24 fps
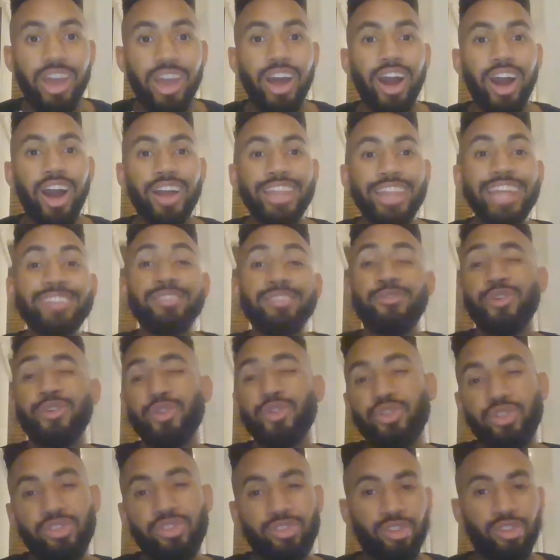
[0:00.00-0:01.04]
That's if
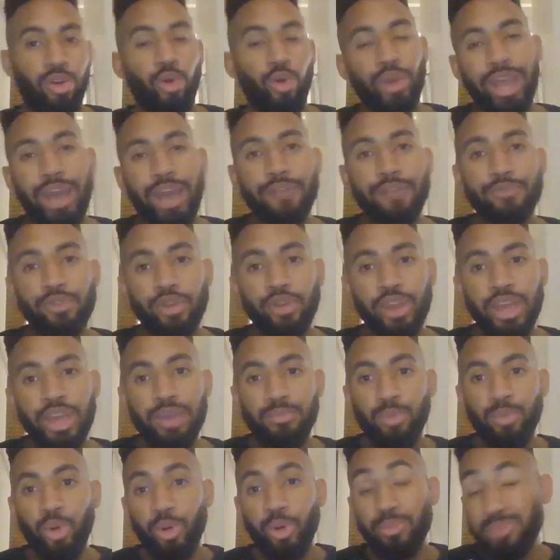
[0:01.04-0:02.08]
you're going after a
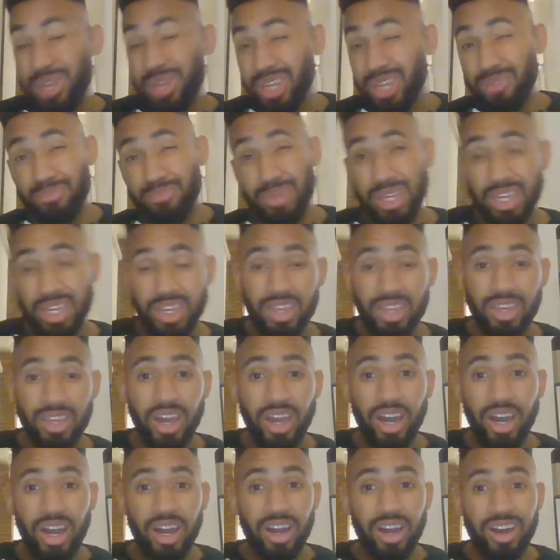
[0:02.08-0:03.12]
more B2B
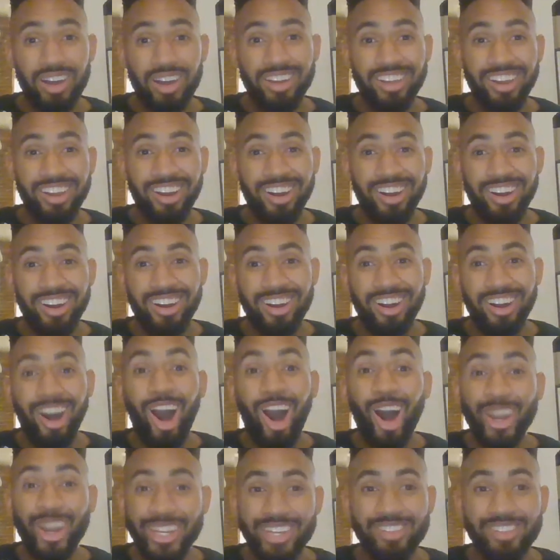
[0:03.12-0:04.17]

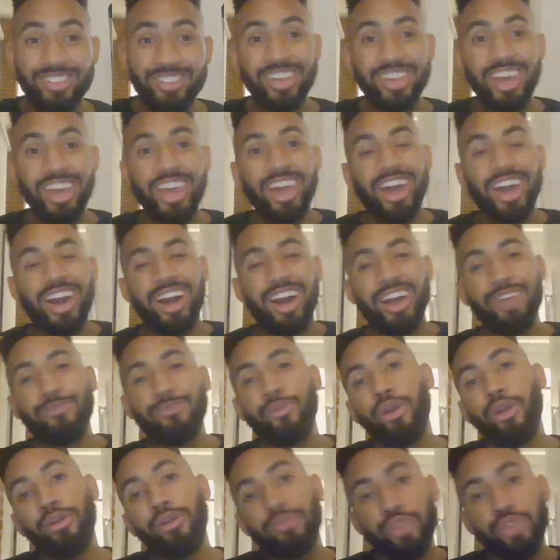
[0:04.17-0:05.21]
audience.
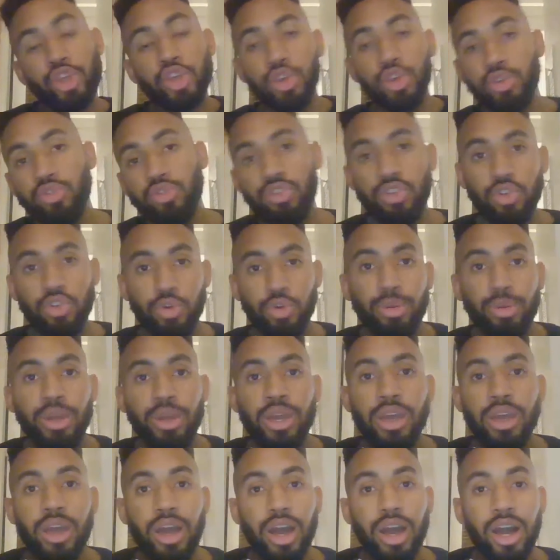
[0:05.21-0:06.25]
If you're on YouTube
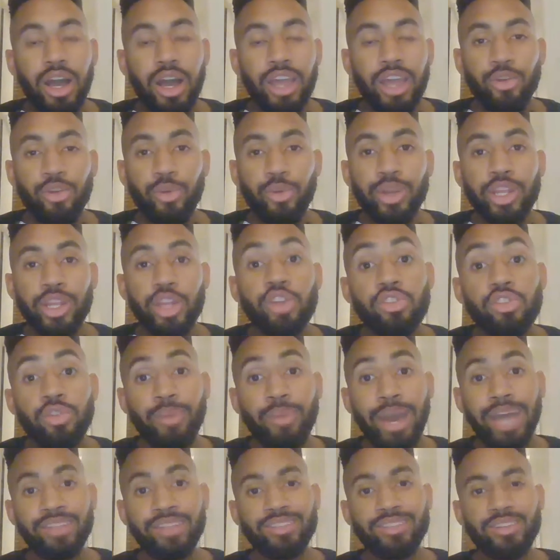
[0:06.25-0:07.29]
and you're running
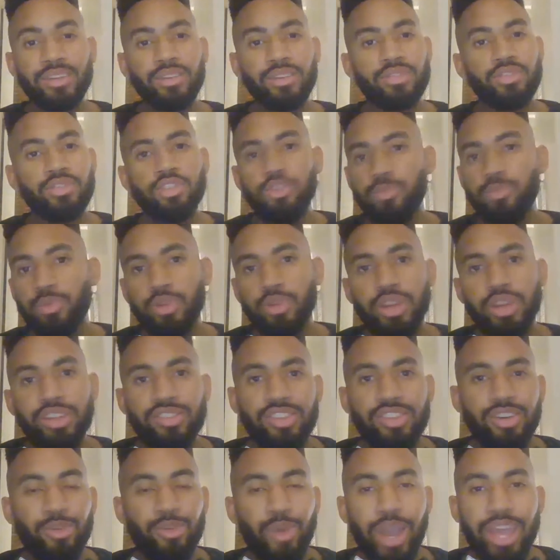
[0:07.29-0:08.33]
YouTube ads, a super
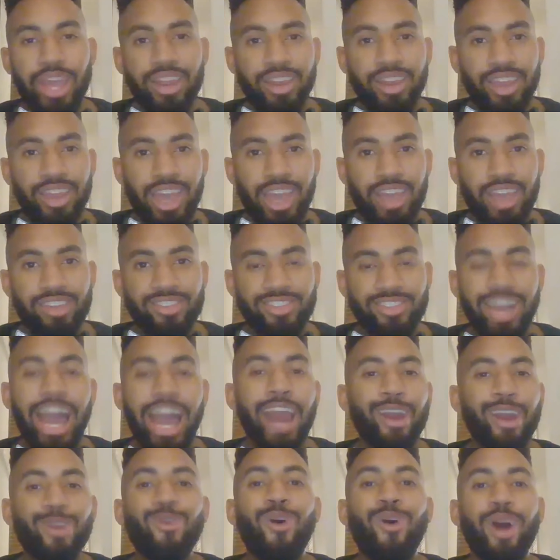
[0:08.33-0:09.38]
easy way to get just
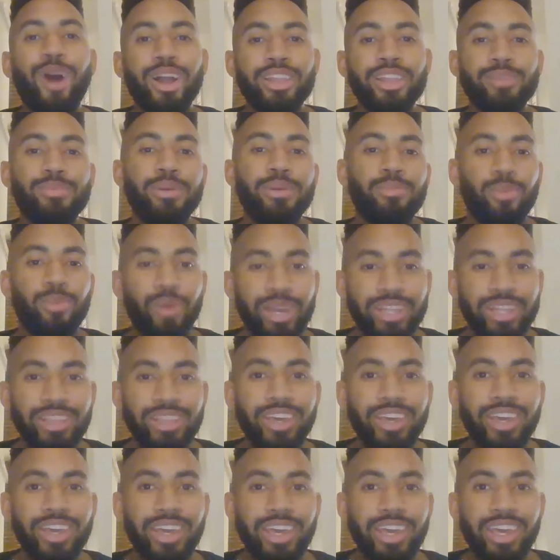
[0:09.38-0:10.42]
higher quality people
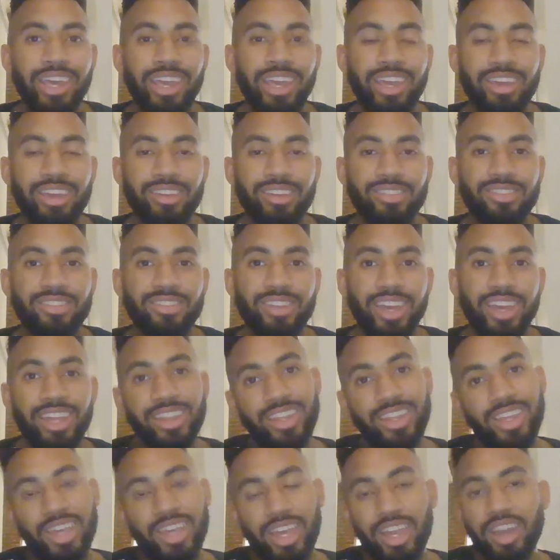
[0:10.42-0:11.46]
in is
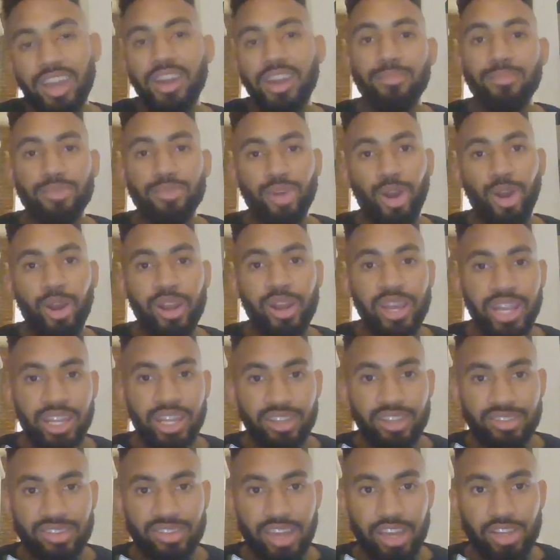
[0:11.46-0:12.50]
in the income
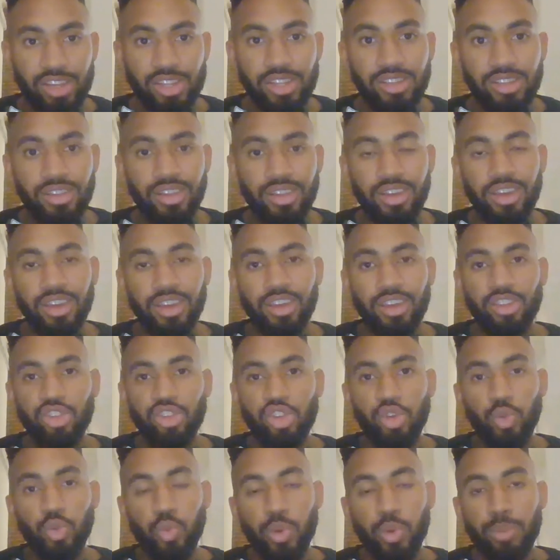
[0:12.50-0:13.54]
targeting section,
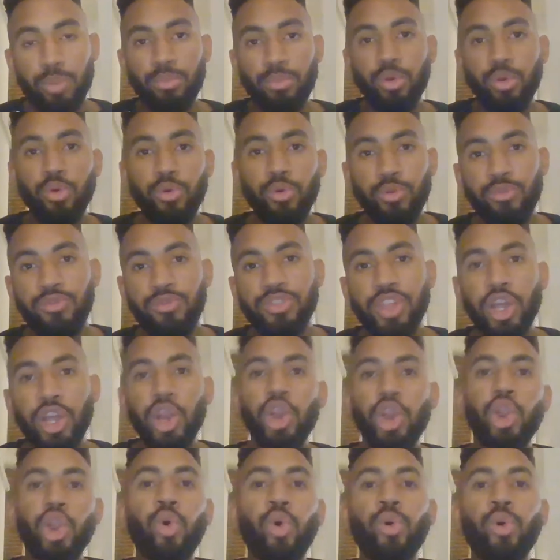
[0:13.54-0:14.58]
to remove the
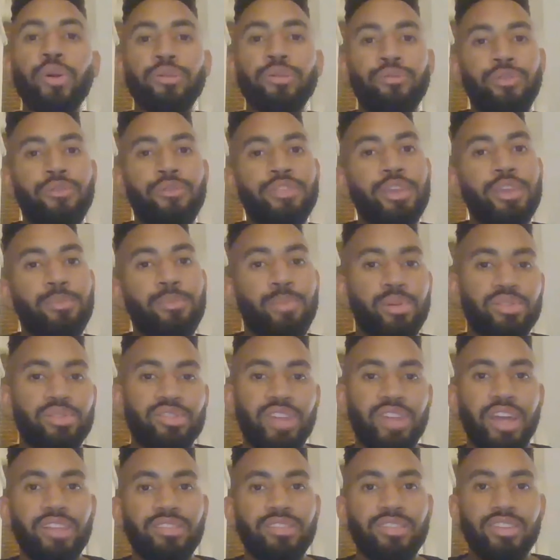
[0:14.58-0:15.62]
lower
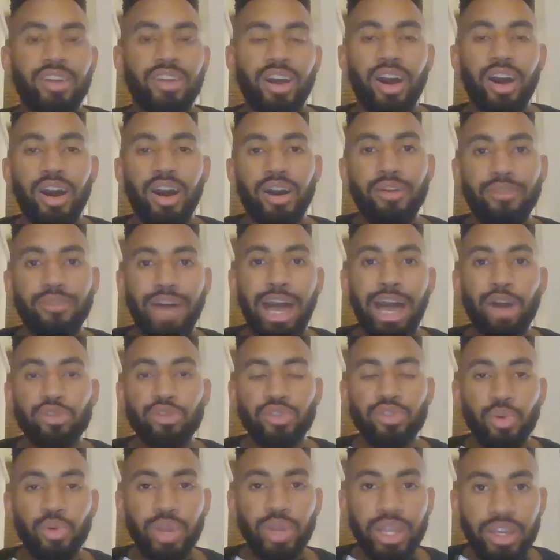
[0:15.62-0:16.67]
50% of
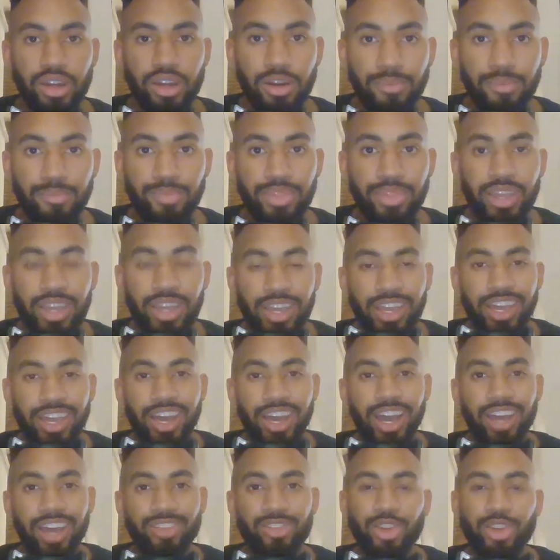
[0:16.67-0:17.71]
household income.
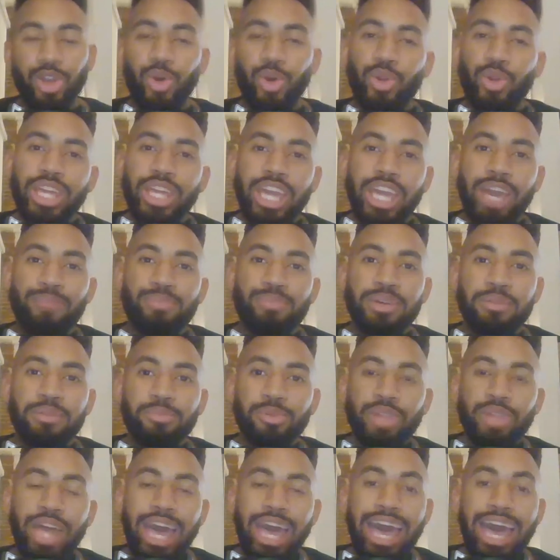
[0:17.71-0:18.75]
So you only get
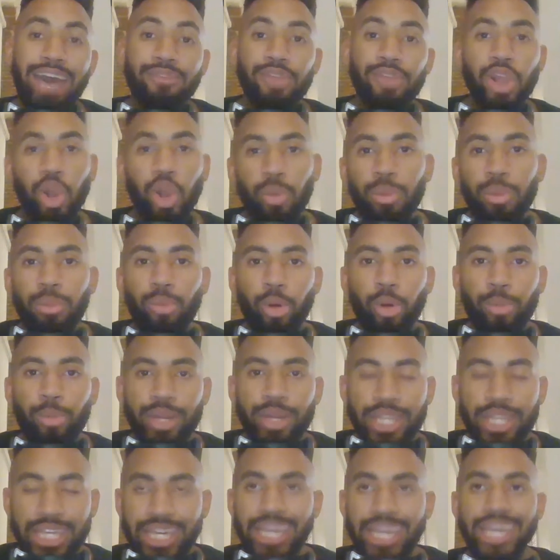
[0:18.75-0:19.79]
people that have a little bit more
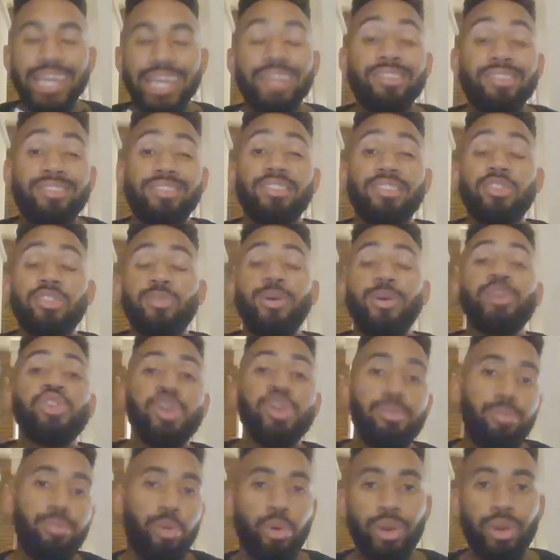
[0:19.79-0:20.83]
money. This is
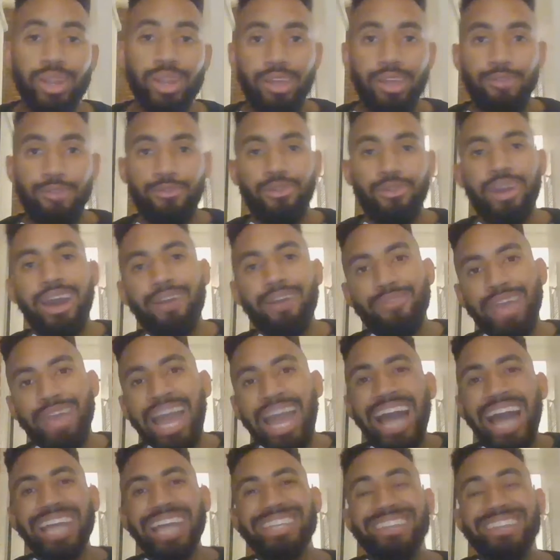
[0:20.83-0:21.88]
especially important if you have a
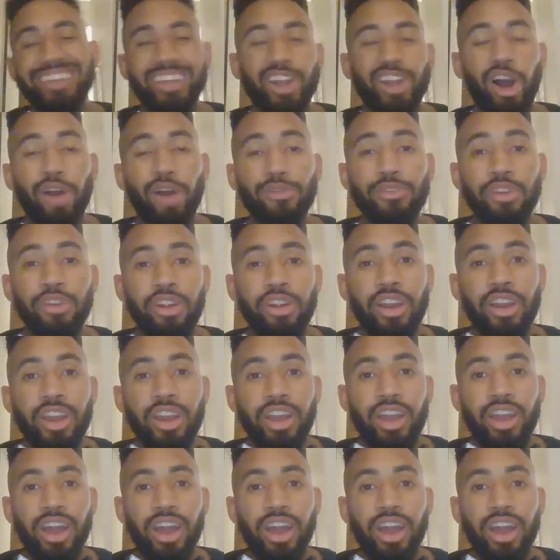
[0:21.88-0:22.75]
high ticket offer.